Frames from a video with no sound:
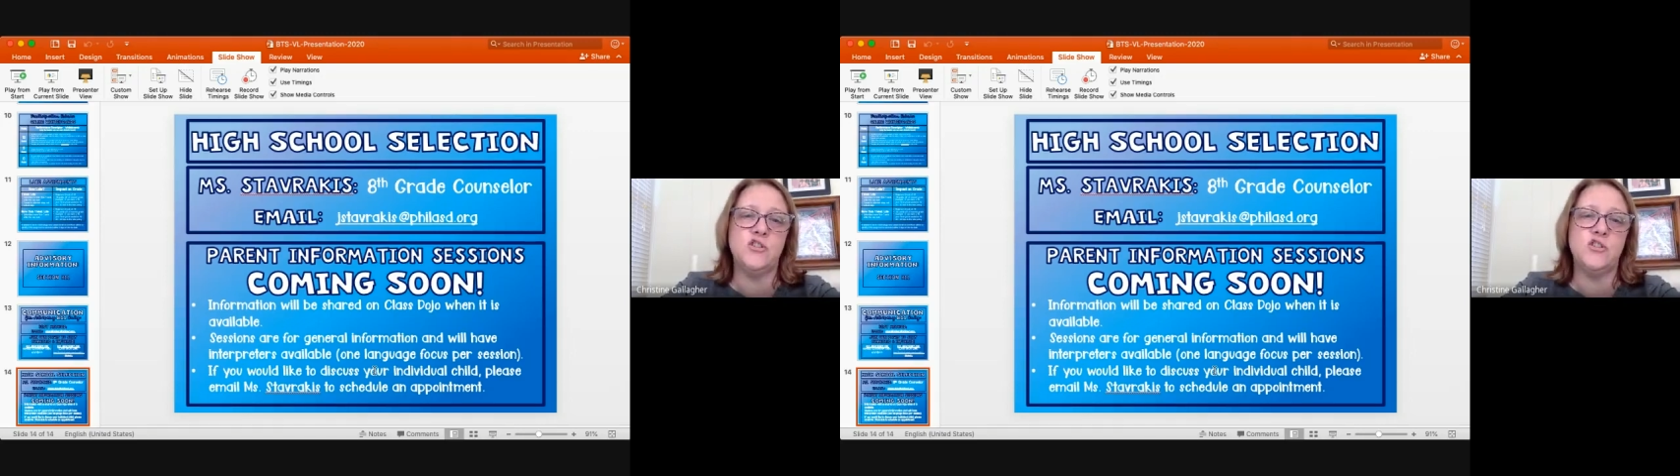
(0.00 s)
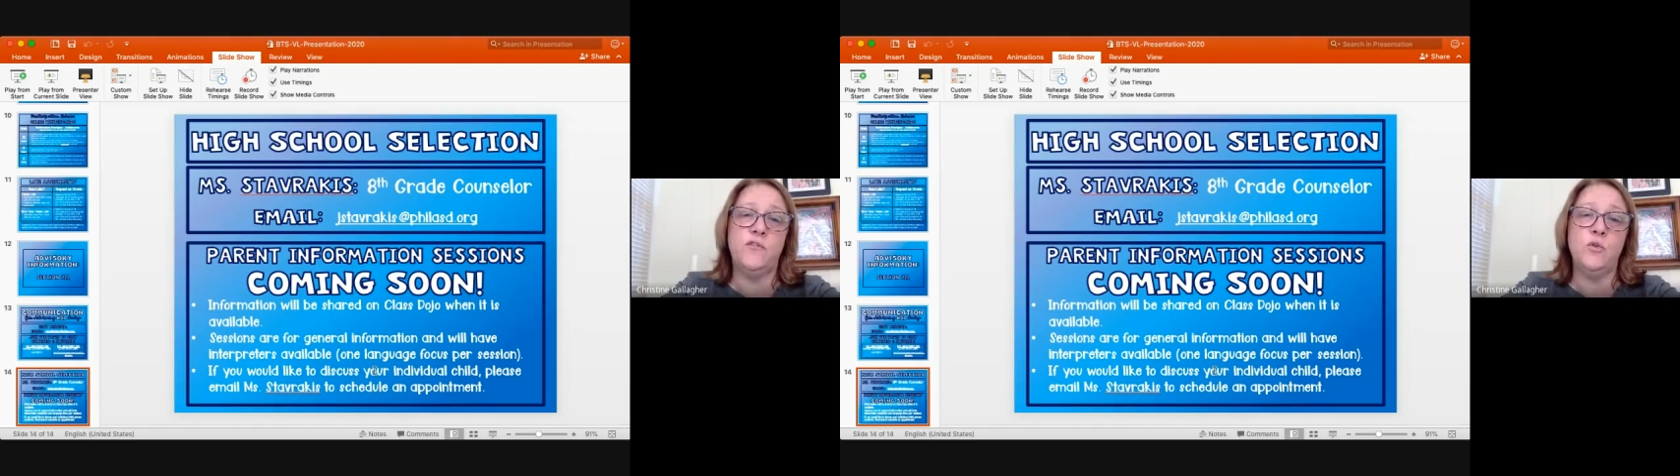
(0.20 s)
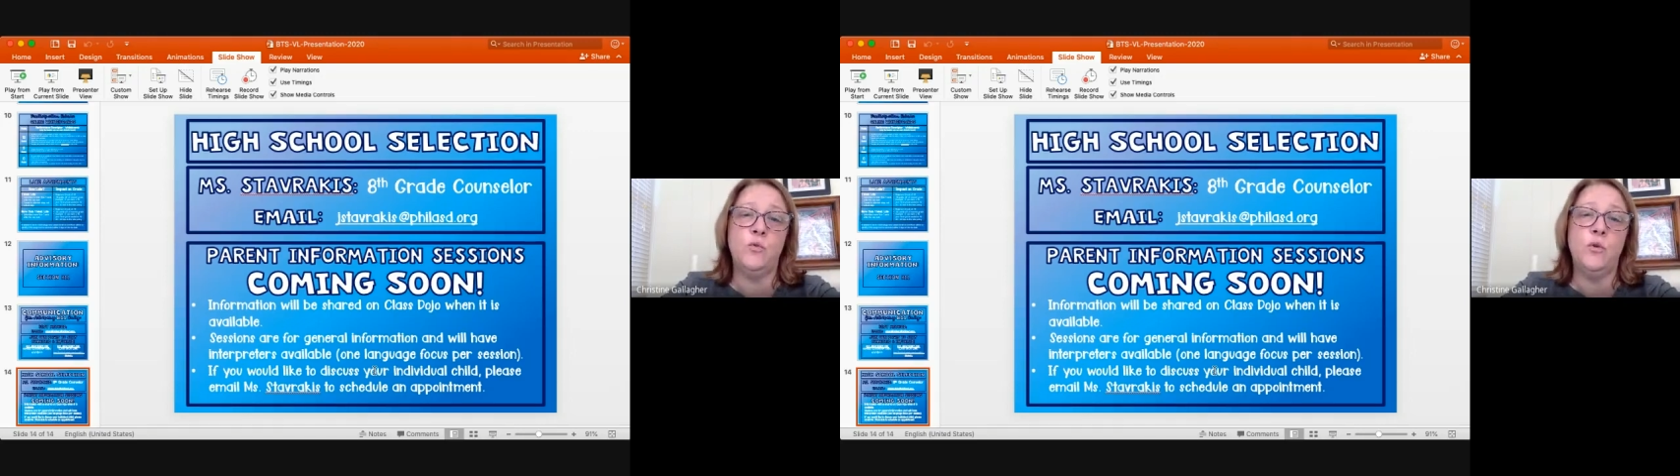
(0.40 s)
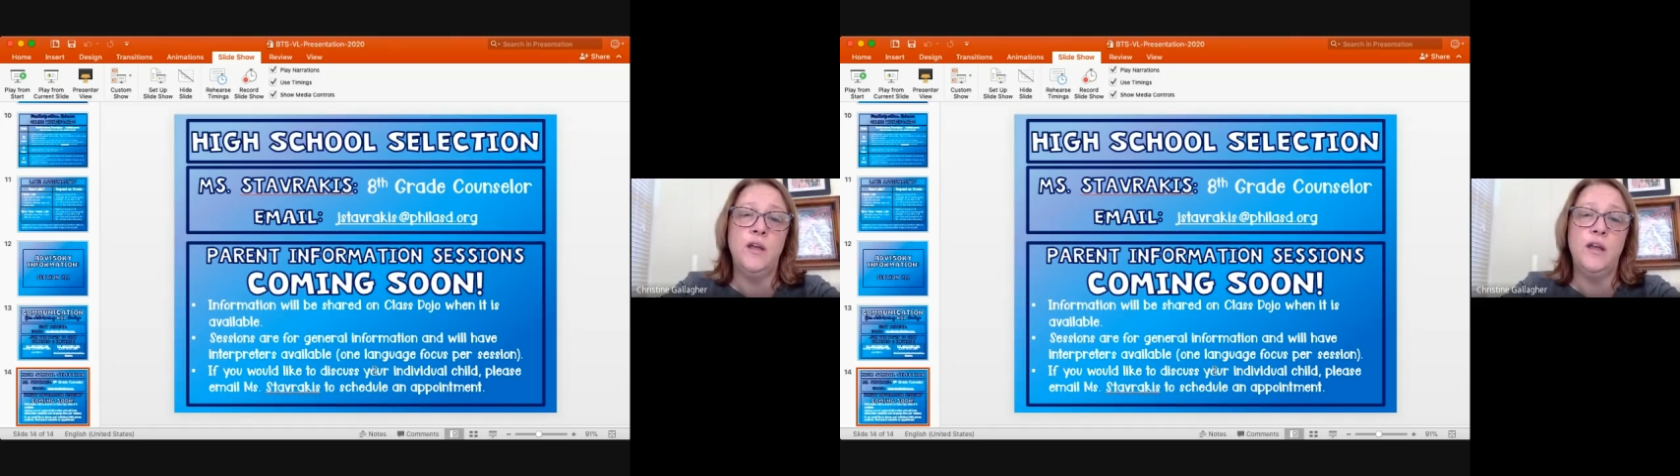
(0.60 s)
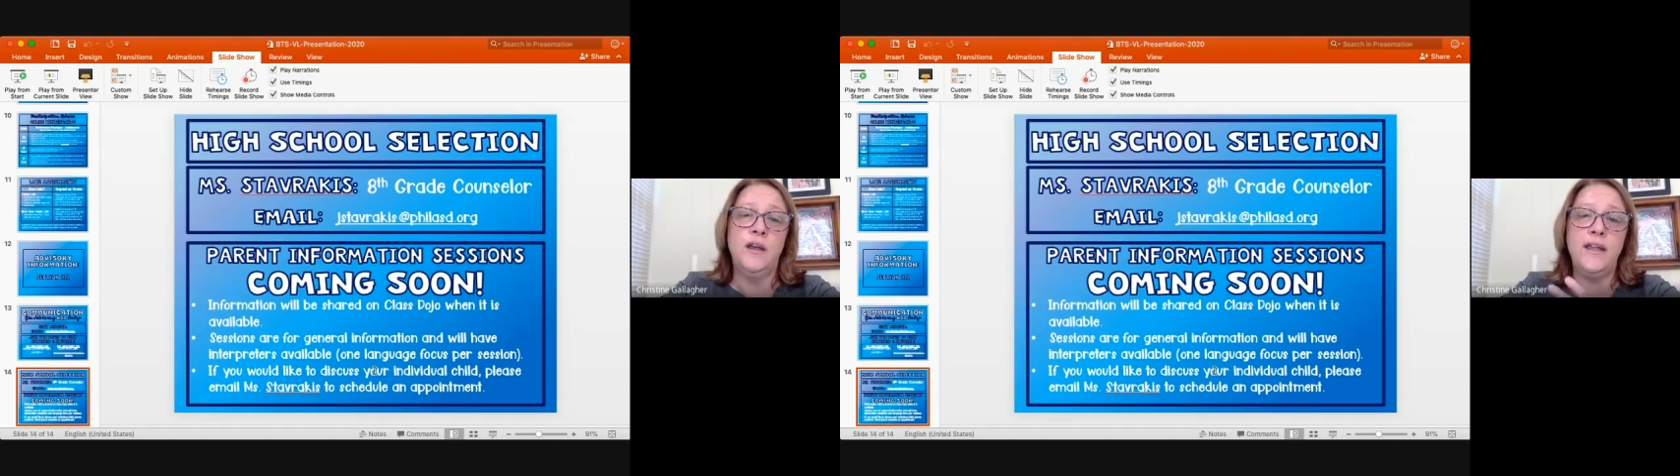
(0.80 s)
But if you
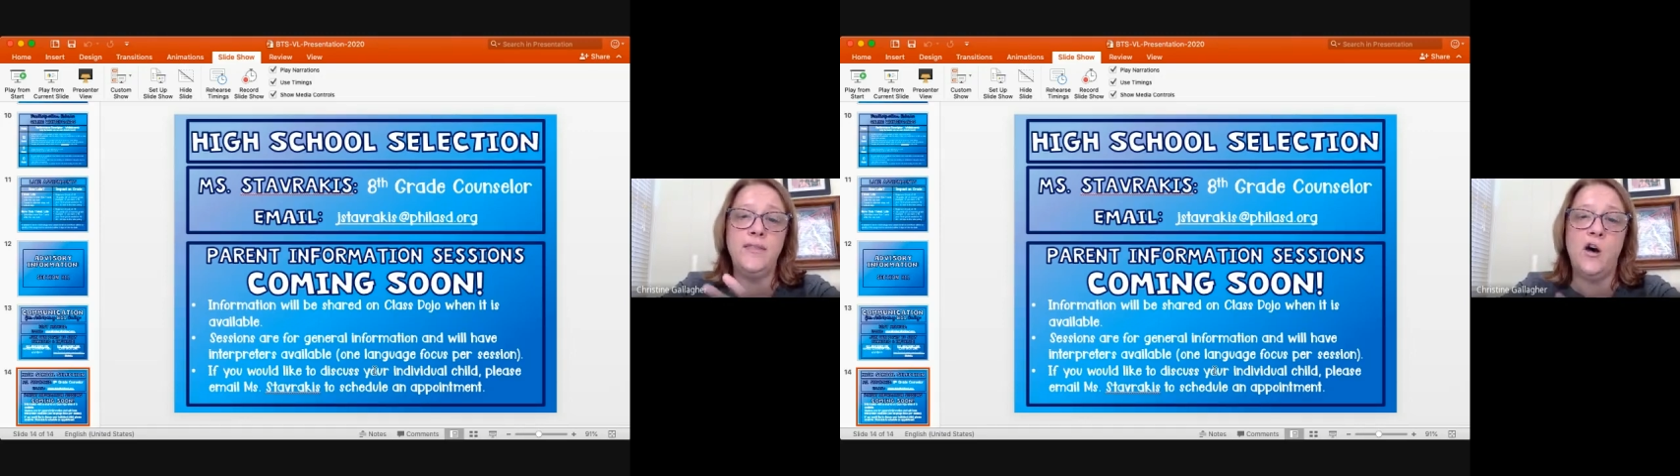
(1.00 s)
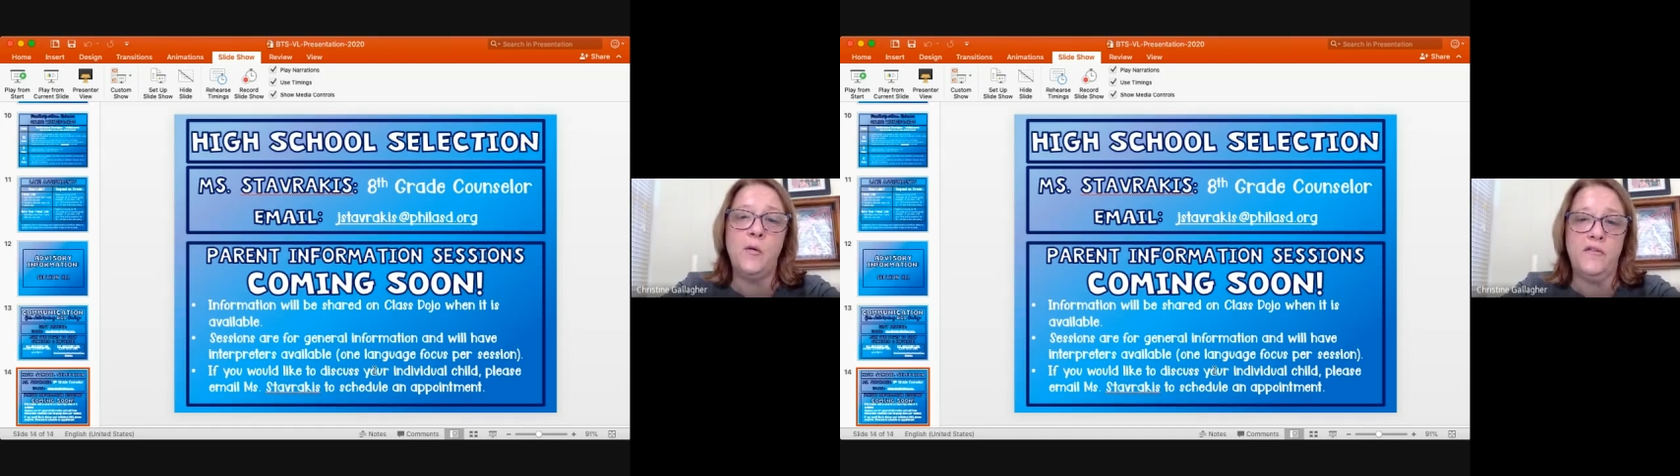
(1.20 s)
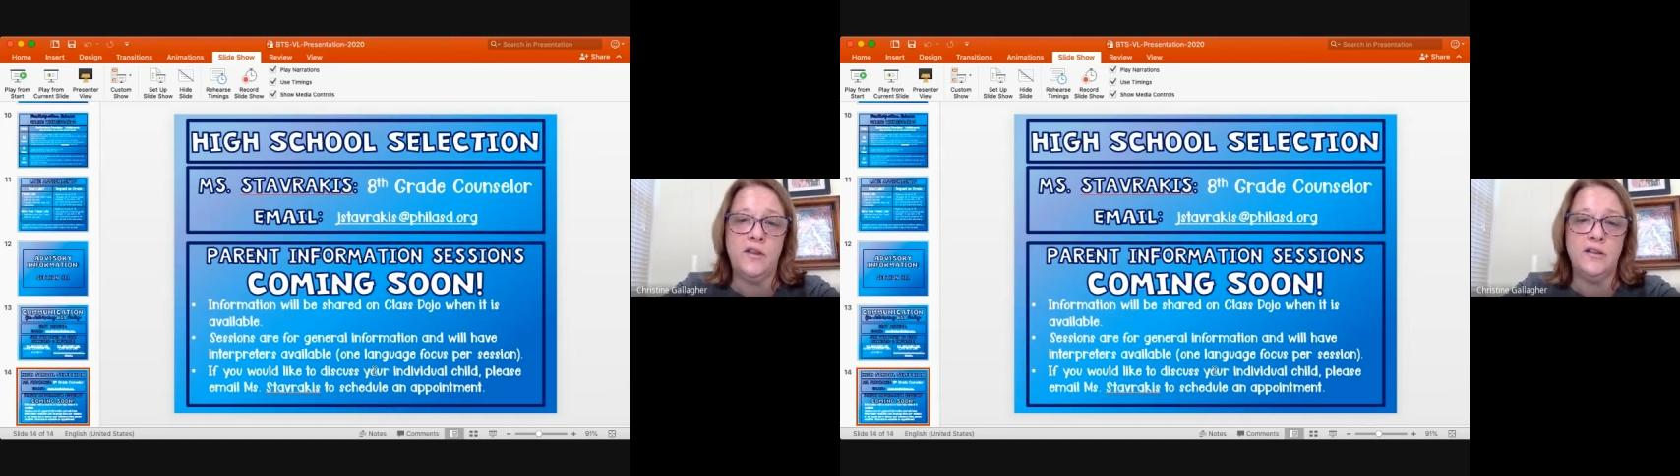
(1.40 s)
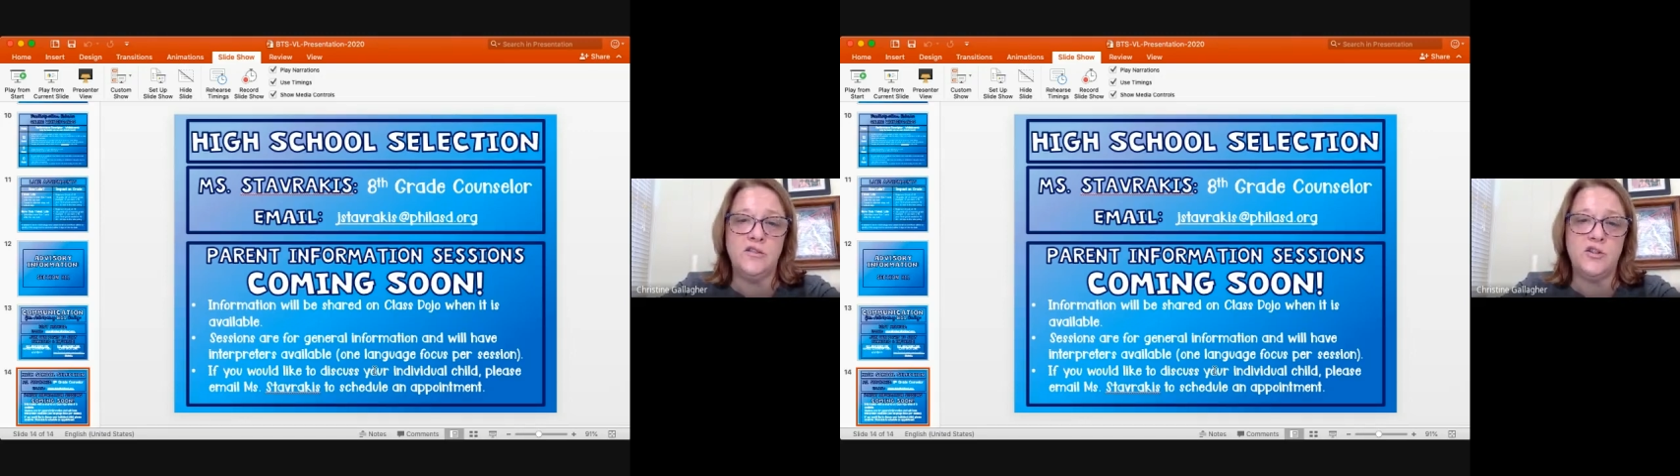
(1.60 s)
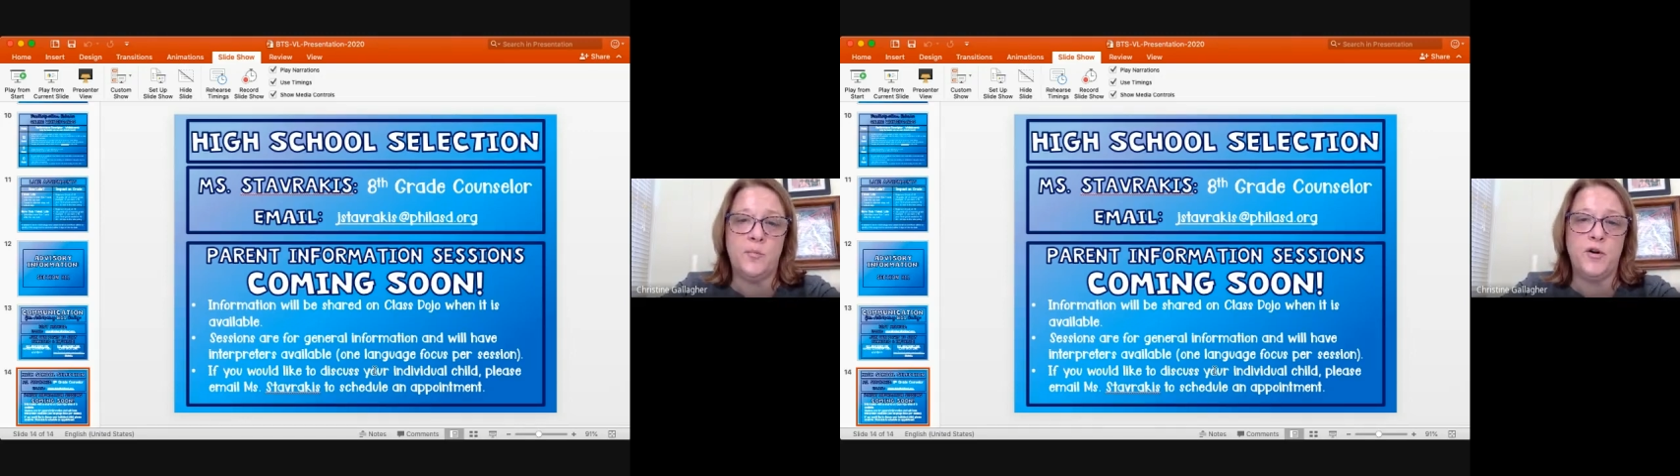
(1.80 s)
need the help of an
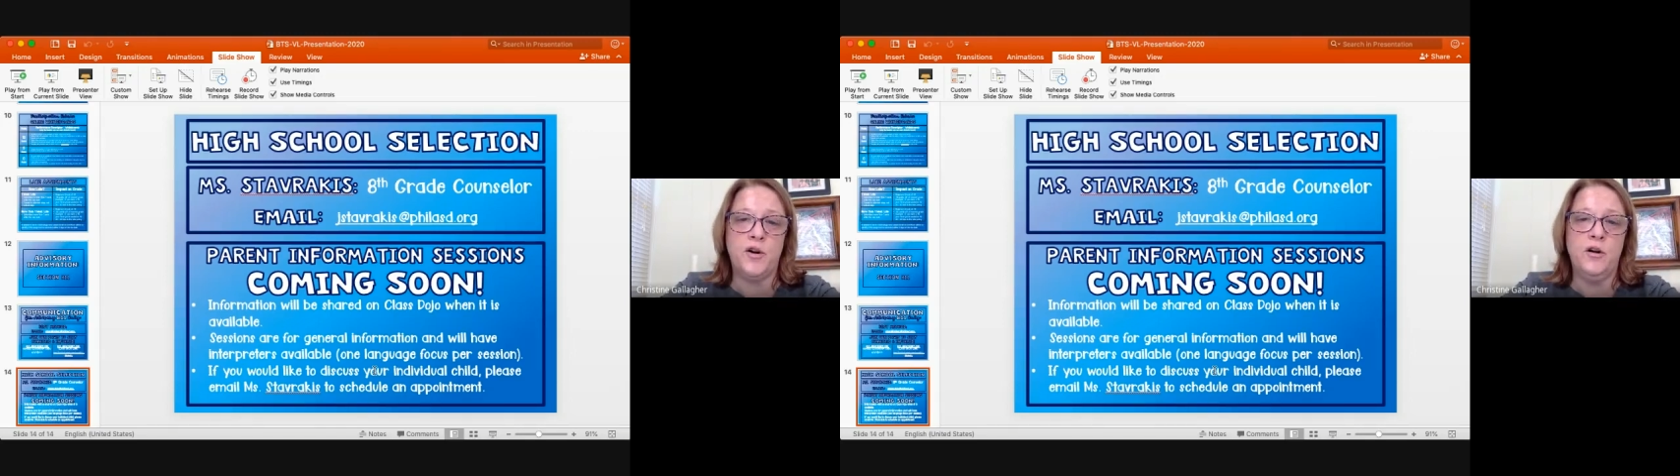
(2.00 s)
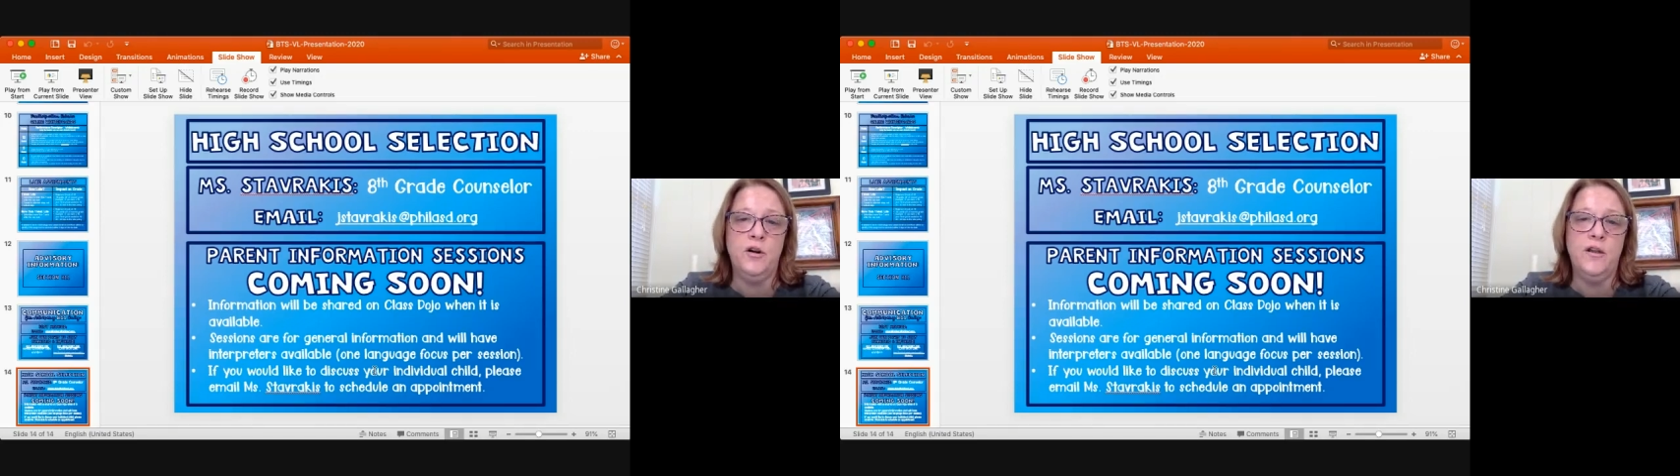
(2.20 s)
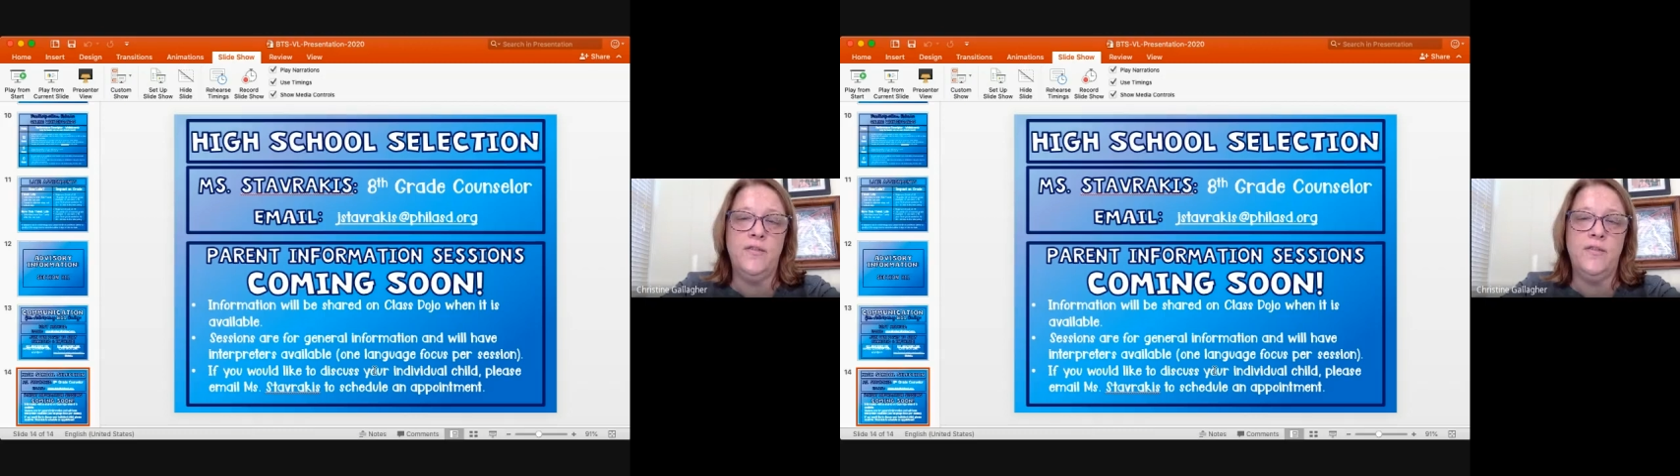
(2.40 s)
interpreter,